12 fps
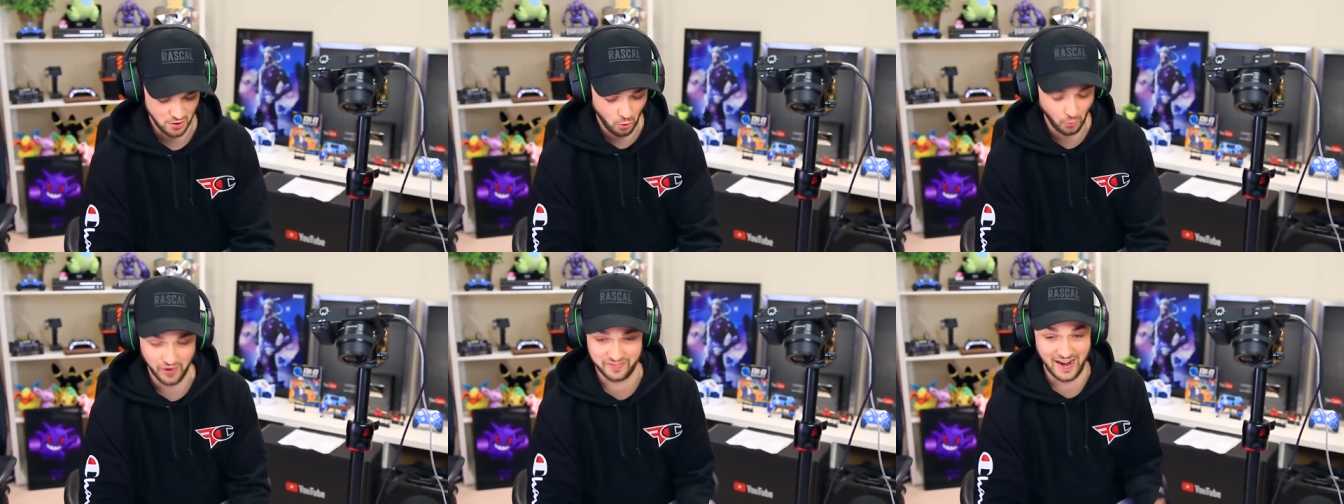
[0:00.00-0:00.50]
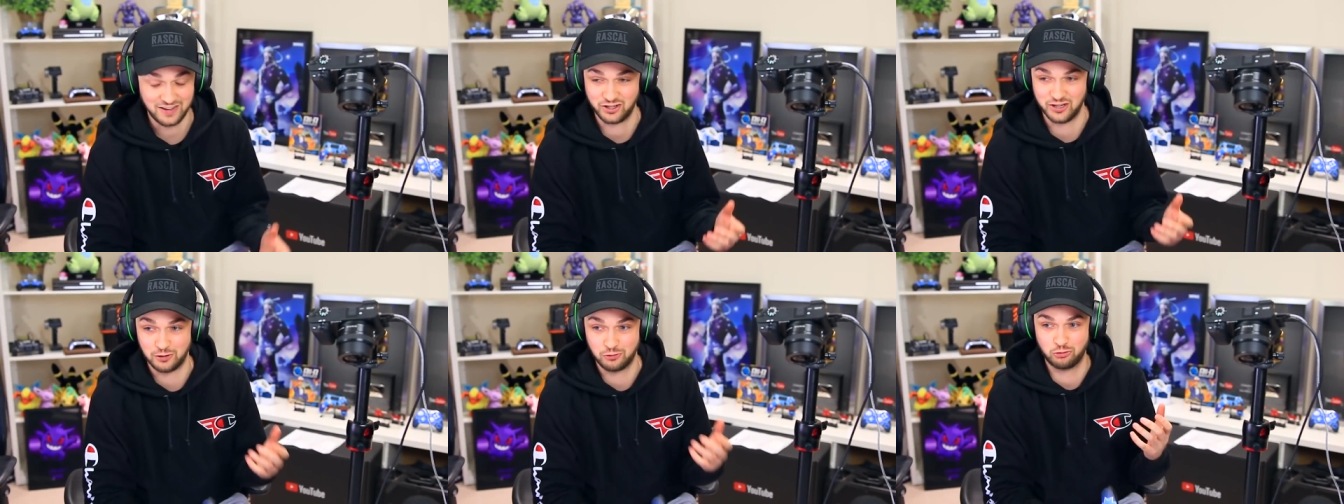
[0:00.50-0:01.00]
No, it's
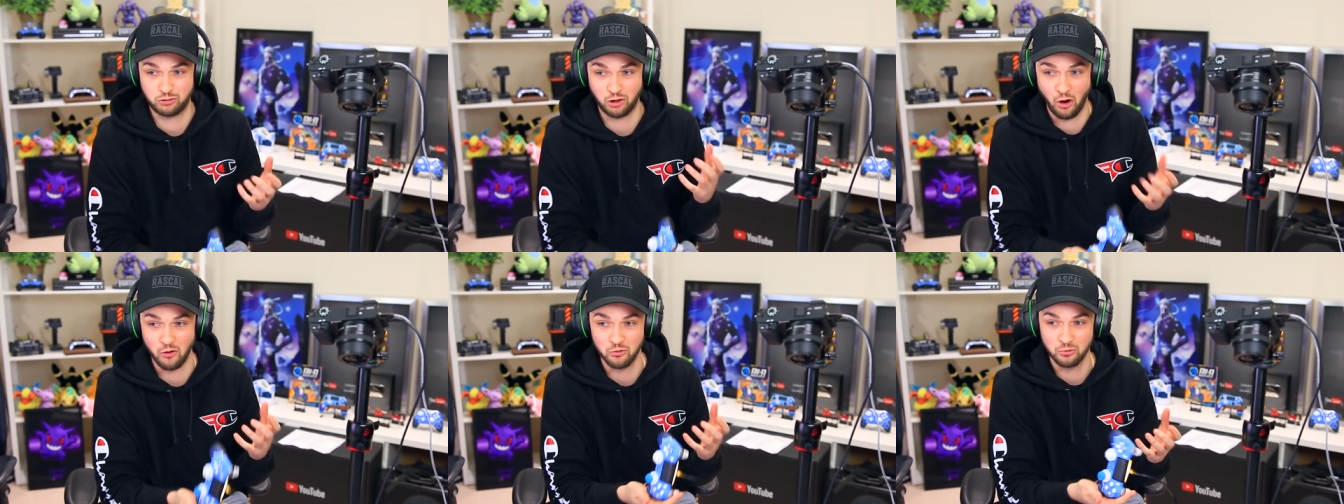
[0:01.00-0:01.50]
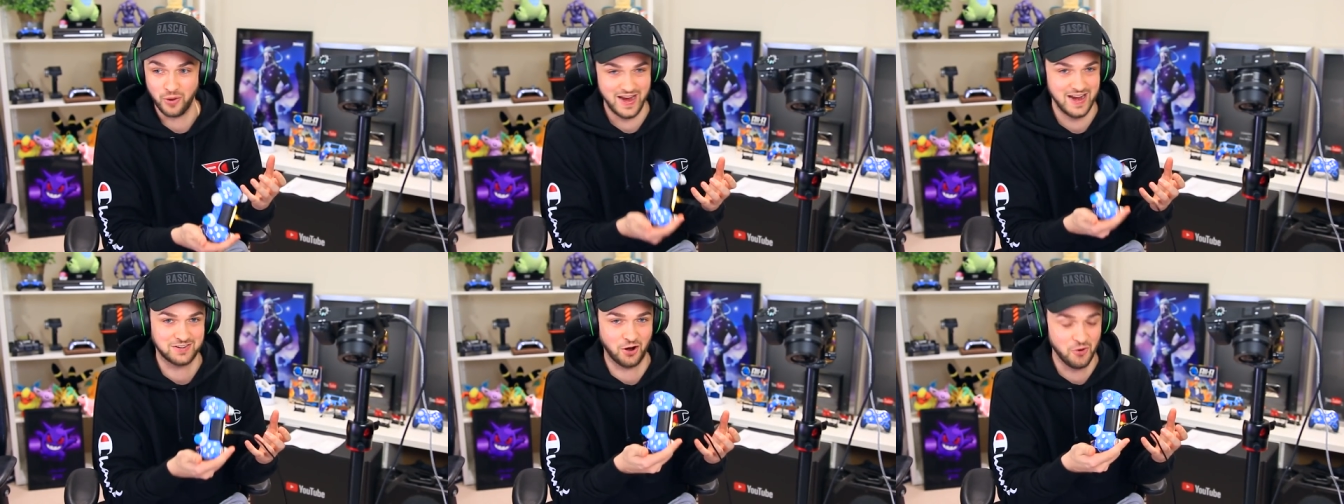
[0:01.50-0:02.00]
actually so
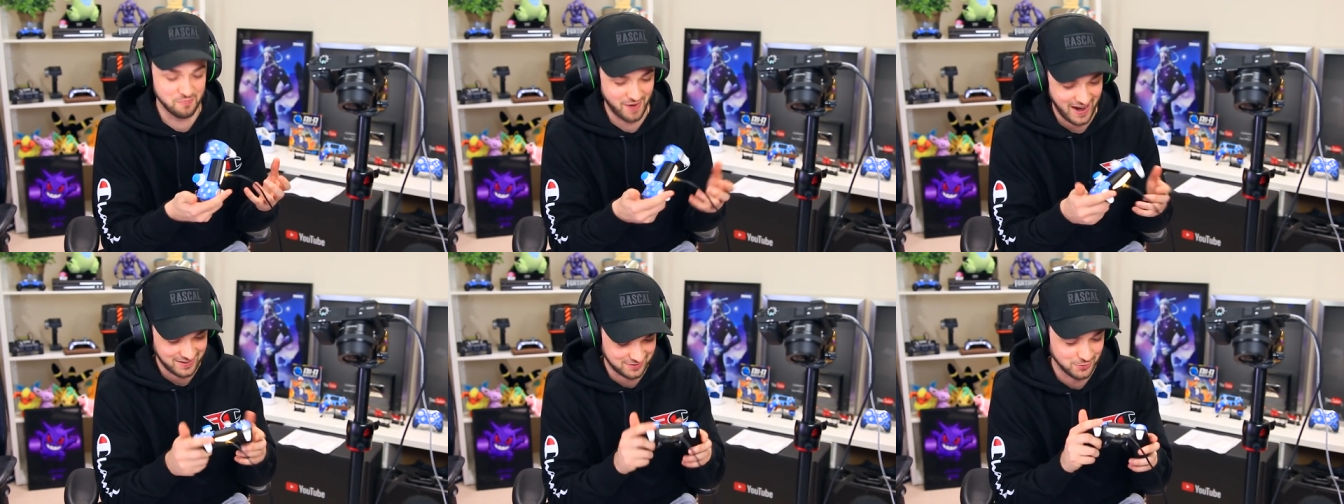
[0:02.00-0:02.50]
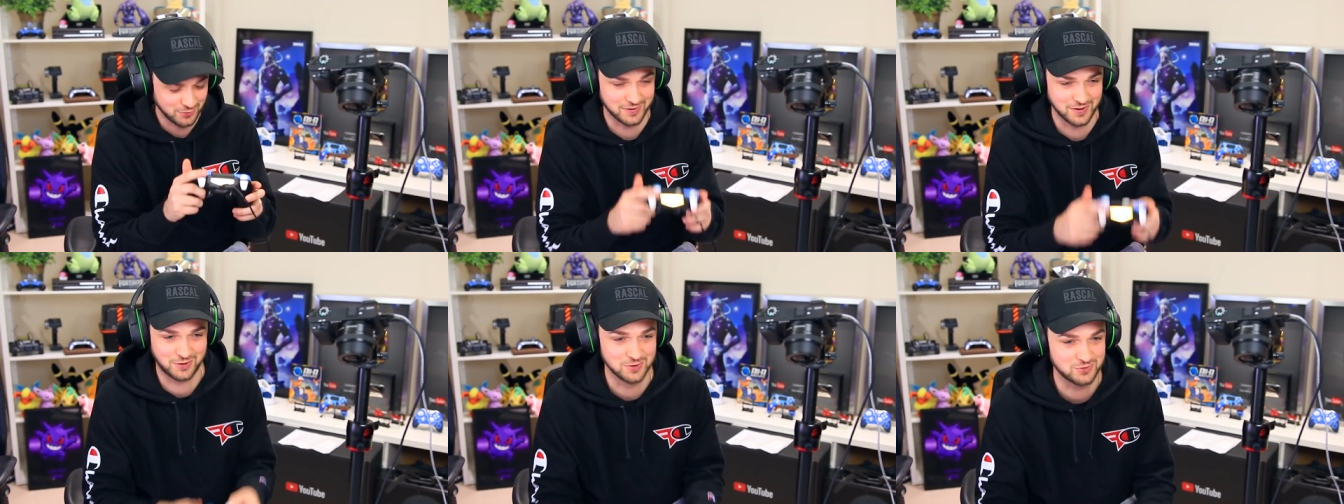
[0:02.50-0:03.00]
weird going back to
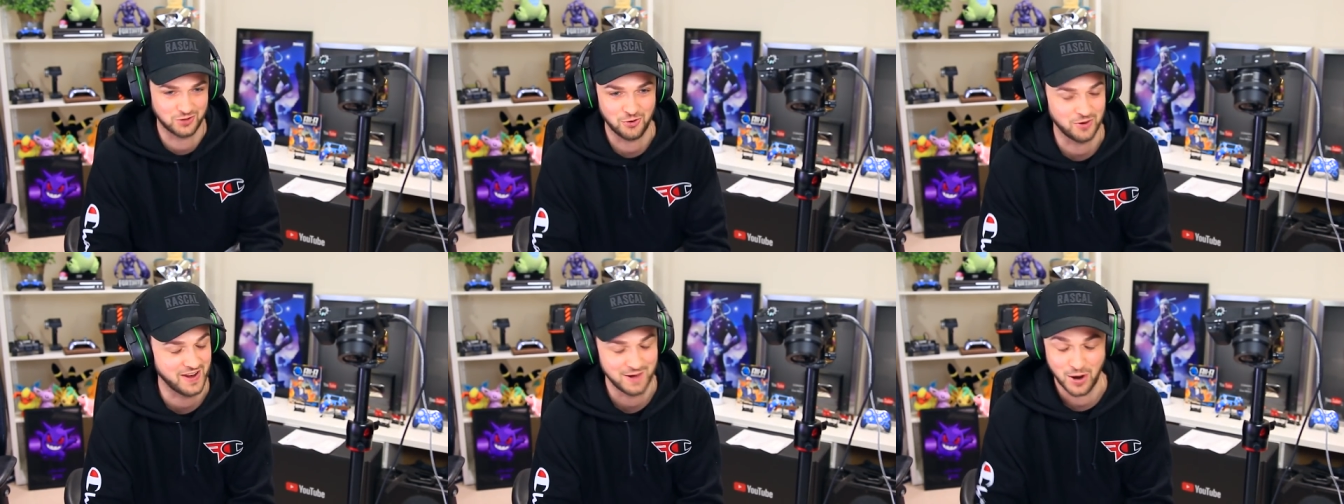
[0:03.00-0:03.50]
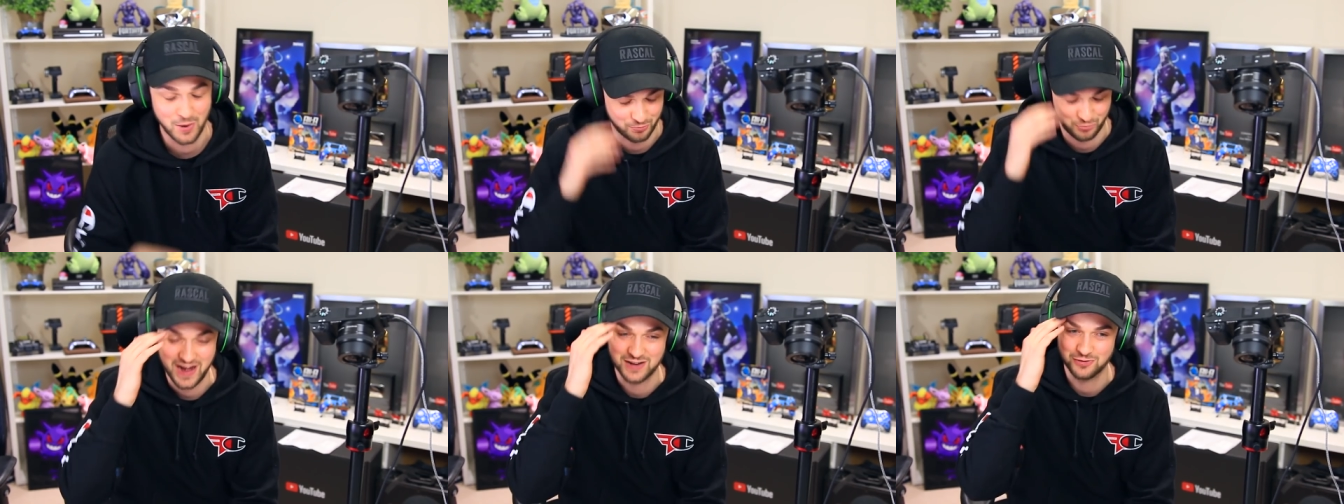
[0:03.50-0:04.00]
using a controller now. My
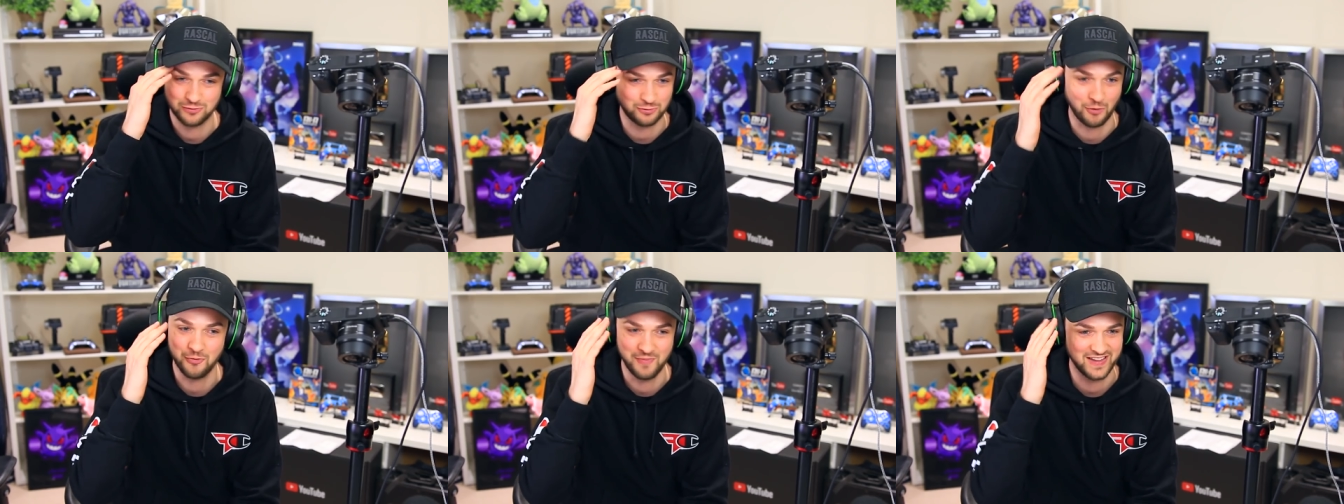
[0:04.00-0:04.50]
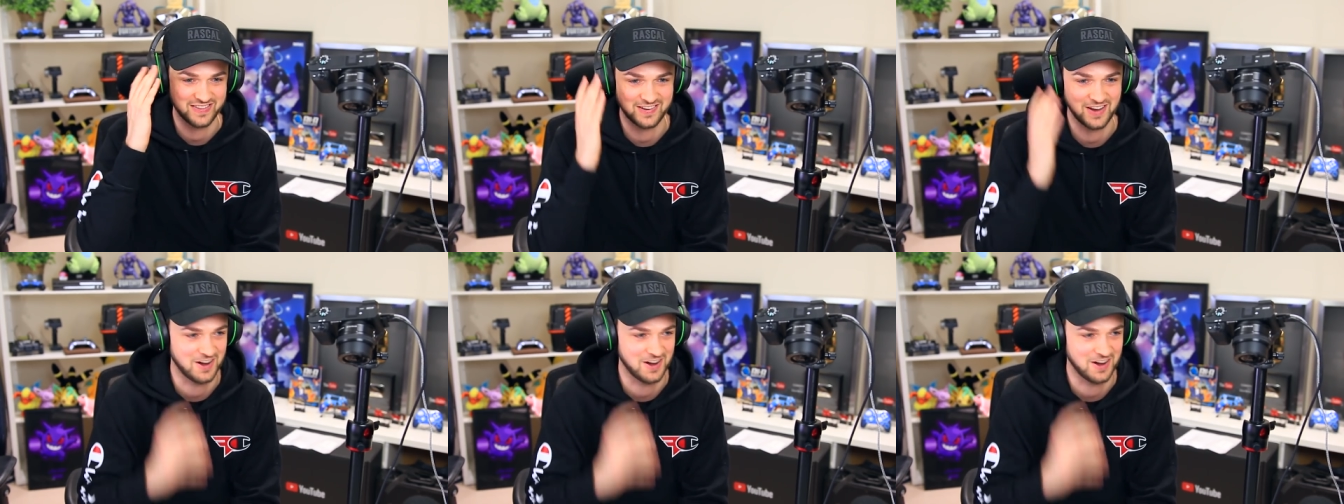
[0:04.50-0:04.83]
brain is so messed